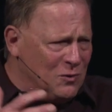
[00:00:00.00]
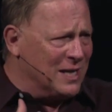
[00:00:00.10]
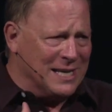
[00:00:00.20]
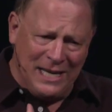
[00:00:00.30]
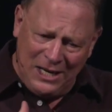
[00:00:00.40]
you
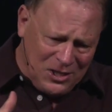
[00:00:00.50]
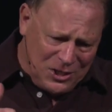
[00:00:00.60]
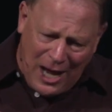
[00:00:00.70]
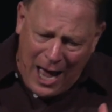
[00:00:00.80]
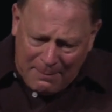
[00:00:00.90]
can get a
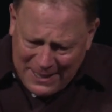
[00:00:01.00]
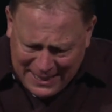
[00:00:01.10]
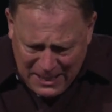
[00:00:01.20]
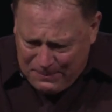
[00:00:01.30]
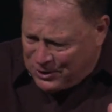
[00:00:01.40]
job
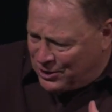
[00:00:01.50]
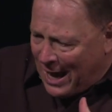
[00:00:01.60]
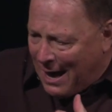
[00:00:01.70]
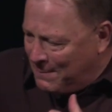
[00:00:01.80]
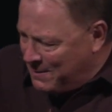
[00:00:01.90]
and keep a
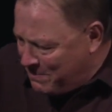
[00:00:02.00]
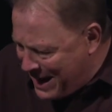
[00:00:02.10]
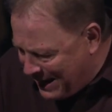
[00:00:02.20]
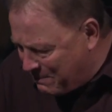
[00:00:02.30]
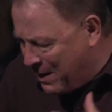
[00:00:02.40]
job and
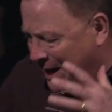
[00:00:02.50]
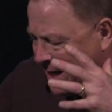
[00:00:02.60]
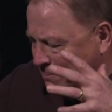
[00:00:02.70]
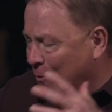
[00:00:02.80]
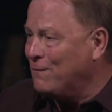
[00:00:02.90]
make
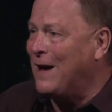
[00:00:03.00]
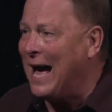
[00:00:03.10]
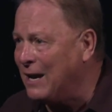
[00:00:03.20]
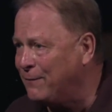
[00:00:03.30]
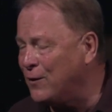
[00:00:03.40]
money and
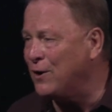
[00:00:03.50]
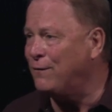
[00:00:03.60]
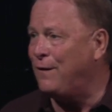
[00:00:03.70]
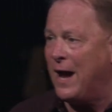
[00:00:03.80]
provide for your